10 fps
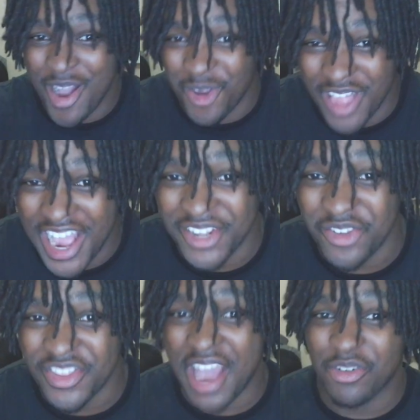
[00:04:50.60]
gonna lie to you,
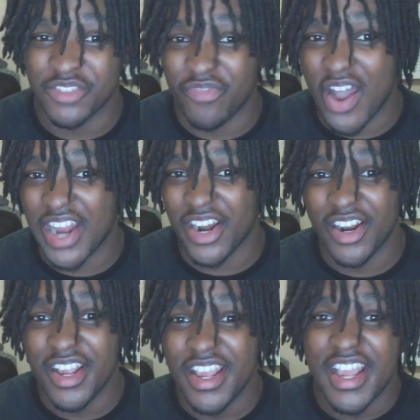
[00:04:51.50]
that was fire.
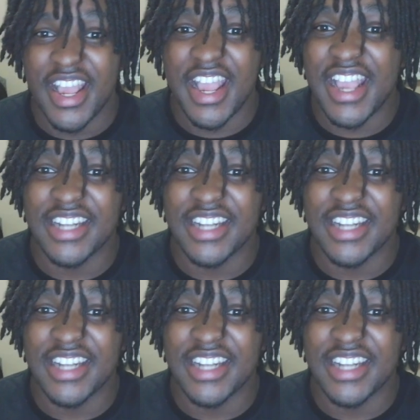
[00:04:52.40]
And